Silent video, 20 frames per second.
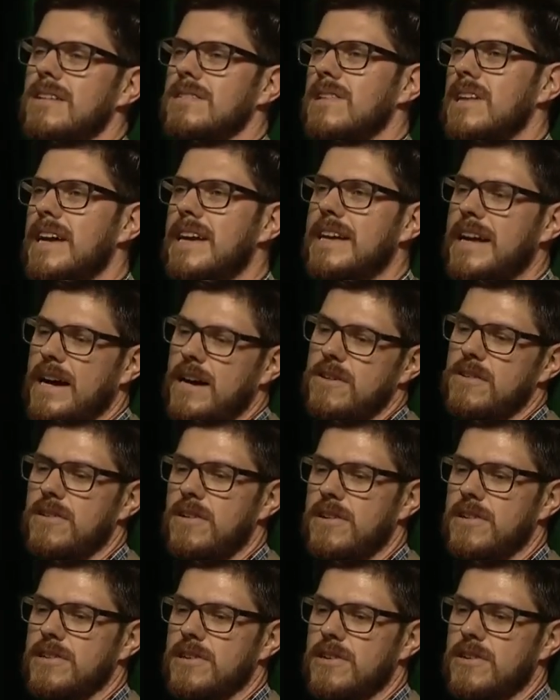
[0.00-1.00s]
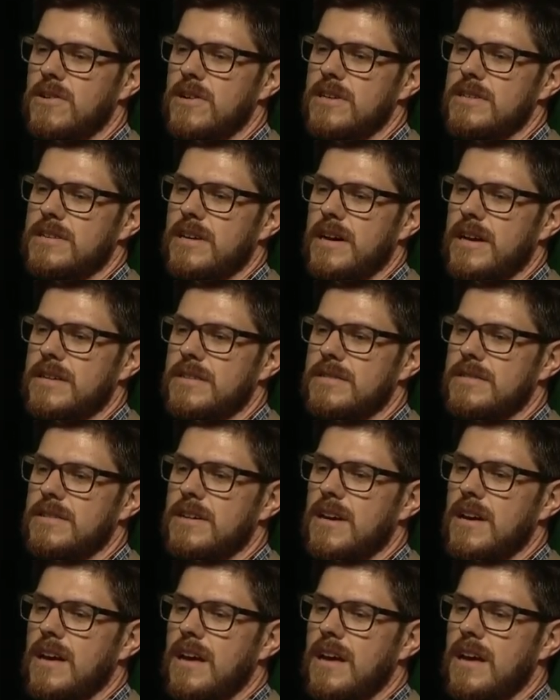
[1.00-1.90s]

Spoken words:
laid out on your cortex.